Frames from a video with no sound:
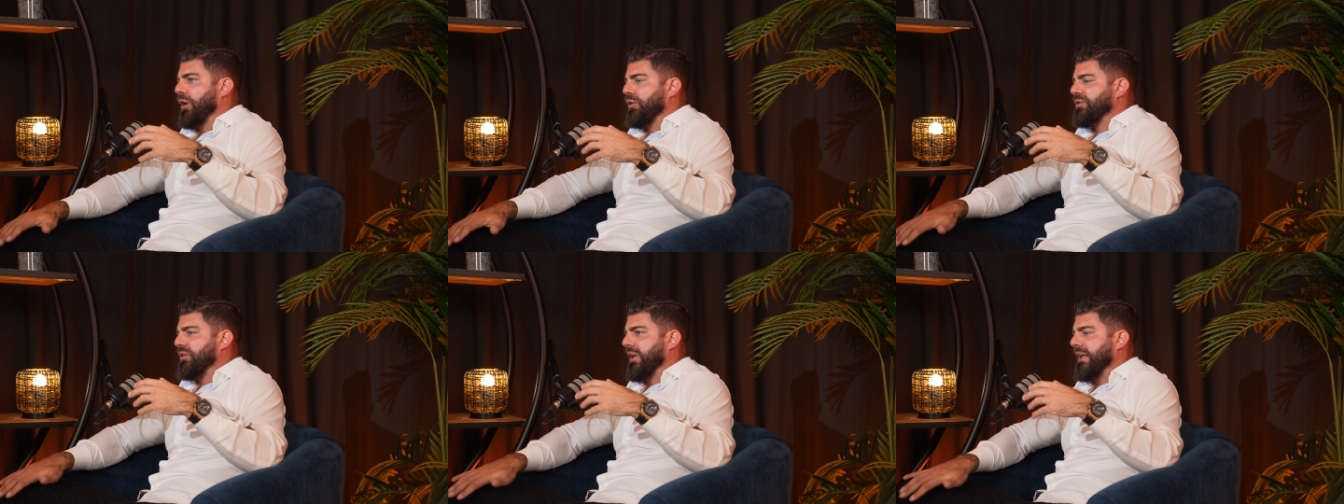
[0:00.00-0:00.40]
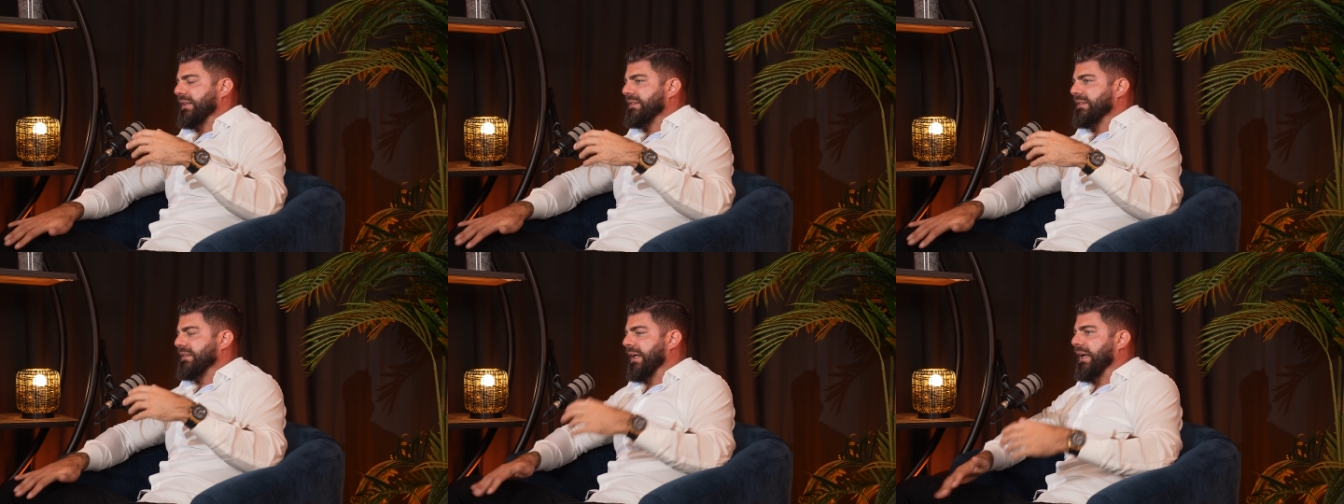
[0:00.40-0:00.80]
So
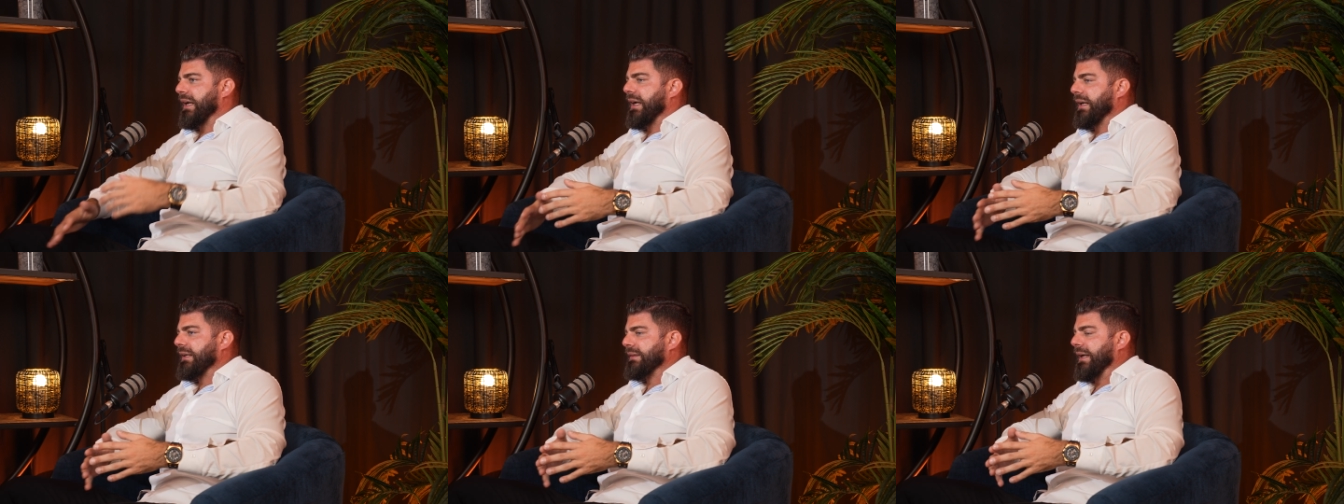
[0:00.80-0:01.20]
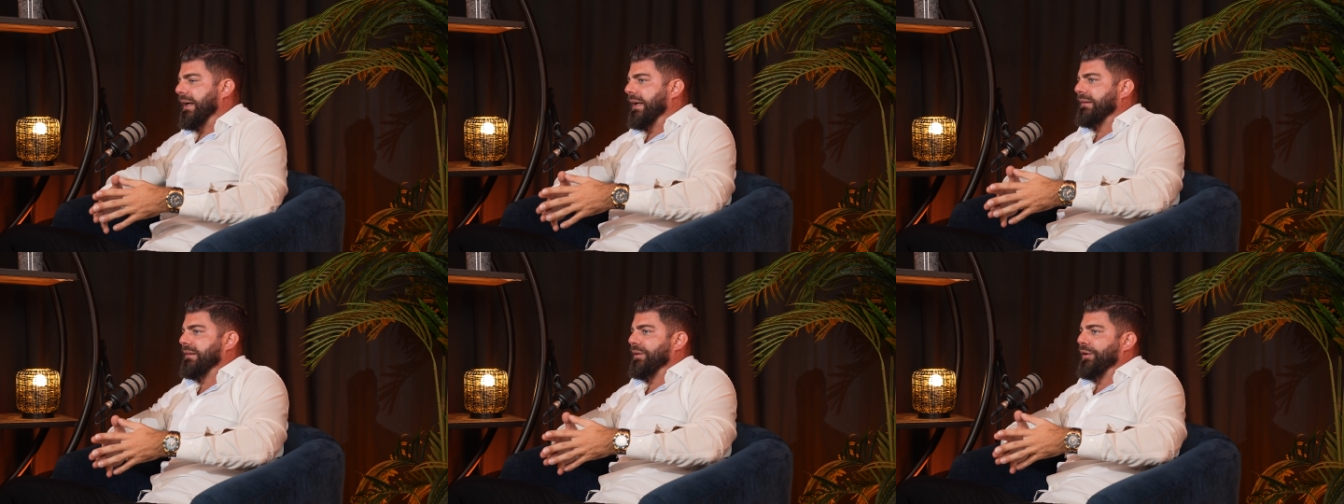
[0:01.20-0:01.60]
let's say
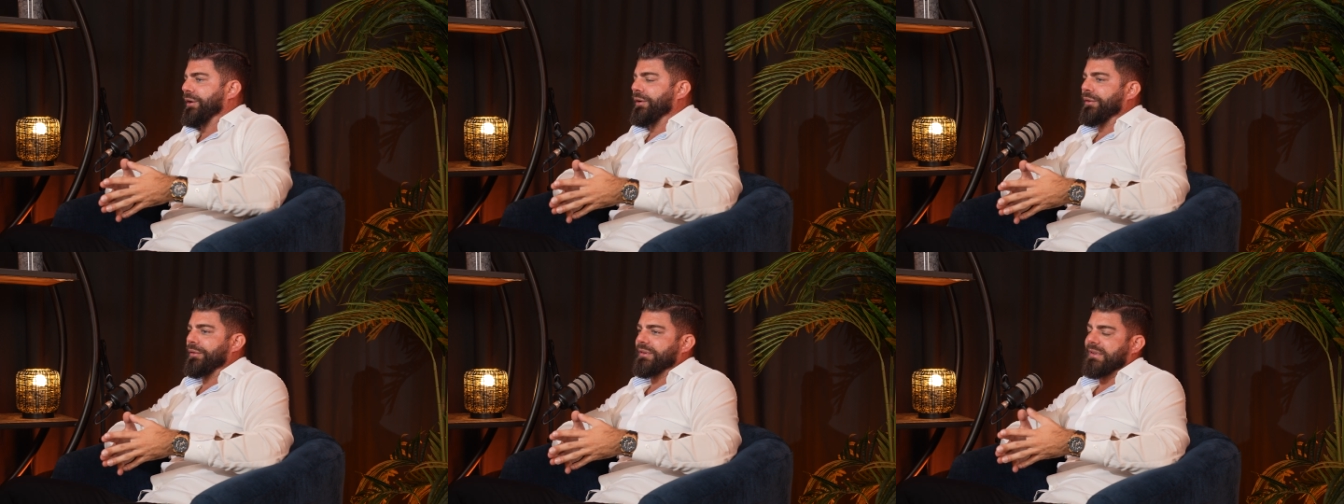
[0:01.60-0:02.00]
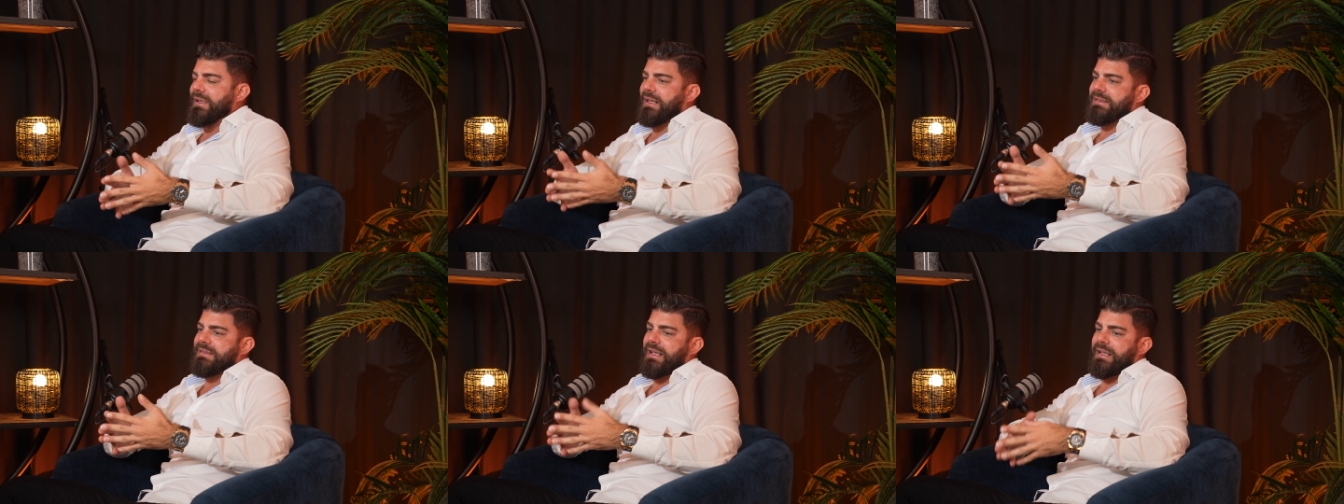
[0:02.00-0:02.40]
that,
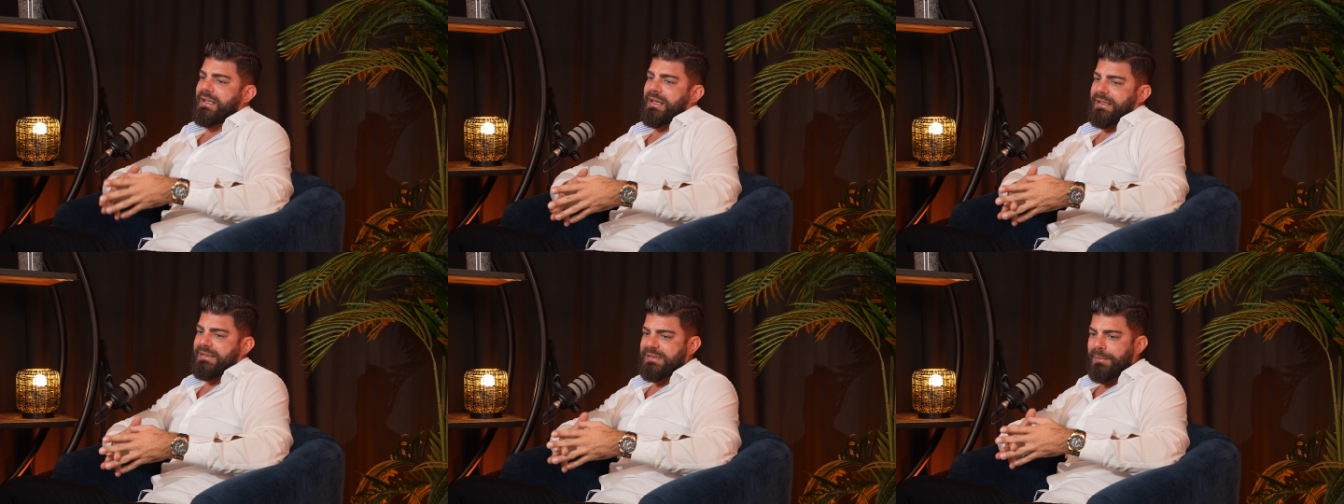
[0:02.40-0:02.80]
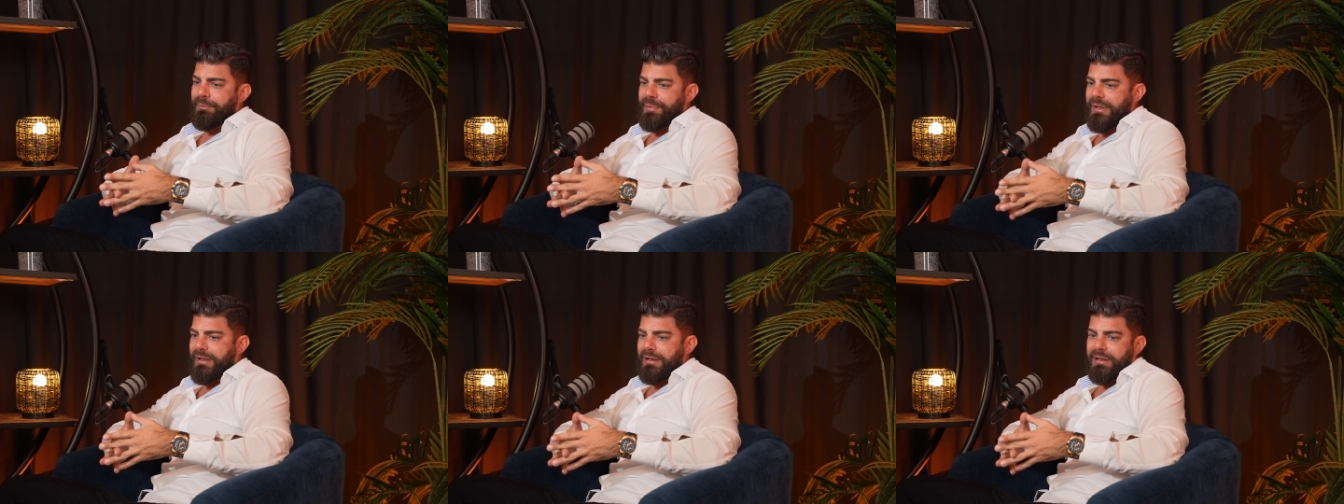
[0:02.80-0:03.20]
let's take an
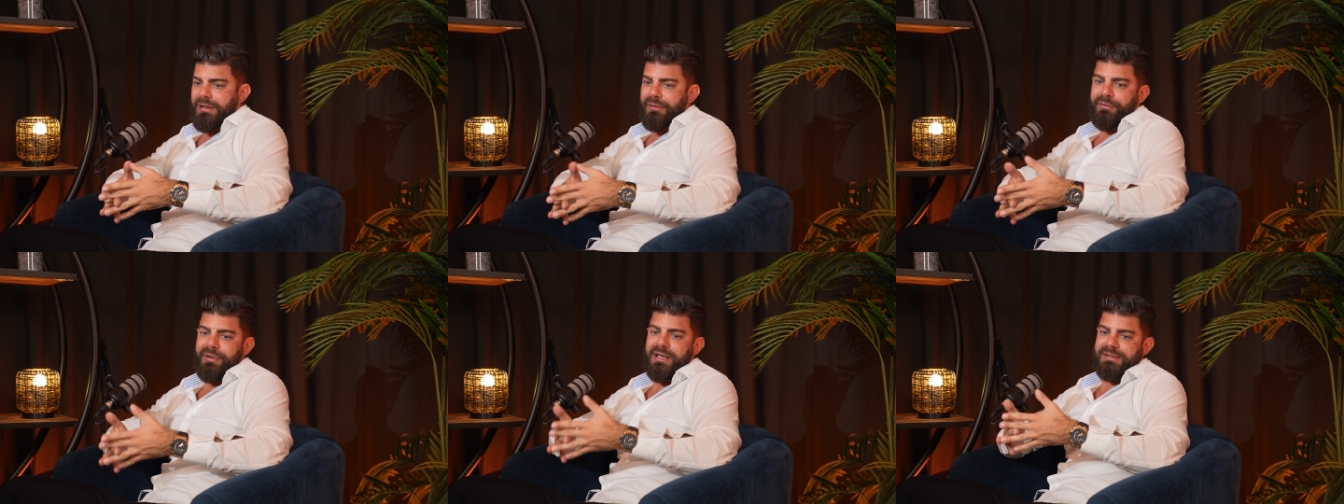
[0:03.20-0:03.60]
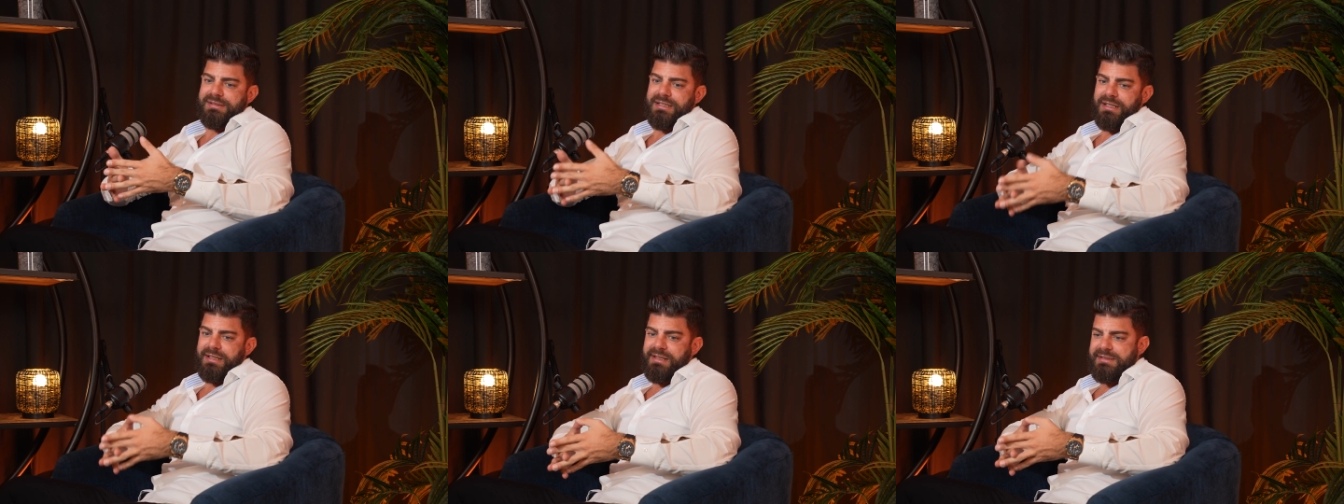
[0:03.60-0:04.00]
example, real
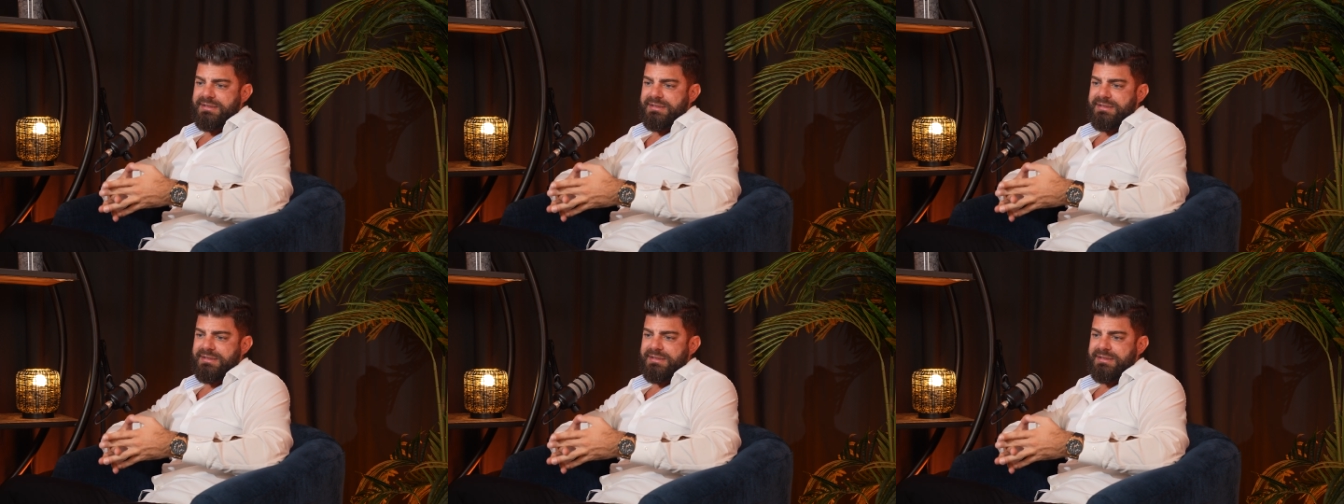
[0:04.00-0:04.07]
estate.